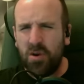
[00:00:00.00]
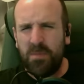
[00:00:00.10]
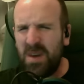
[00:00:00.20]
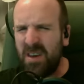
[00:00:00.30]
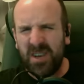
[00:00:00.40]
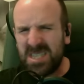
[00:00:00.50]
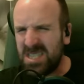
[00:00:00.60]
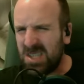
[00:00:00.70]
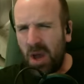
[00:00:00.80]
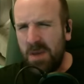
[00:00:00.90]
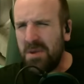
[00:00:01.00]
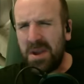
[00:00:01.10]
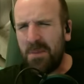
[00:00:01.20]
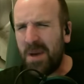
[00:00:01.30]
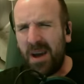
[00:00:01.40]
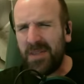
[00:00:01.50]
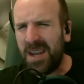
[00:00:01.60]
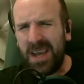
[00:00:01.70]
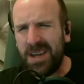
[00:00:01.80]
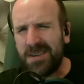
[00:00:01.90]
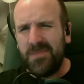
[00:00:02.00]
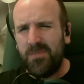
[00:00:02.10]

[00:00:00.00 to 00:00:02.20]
a bit of excitement about the leader.